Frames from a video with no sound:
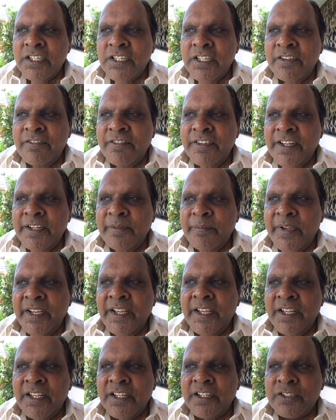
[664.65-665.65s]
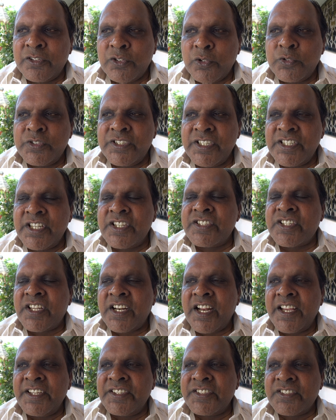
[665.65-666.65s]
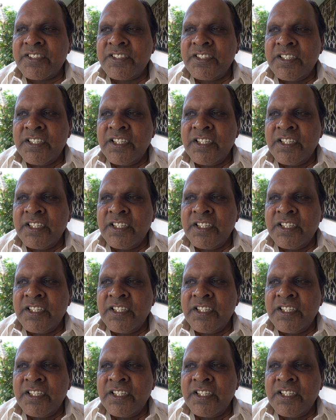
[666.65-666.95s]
lived in me through Jesus Christ.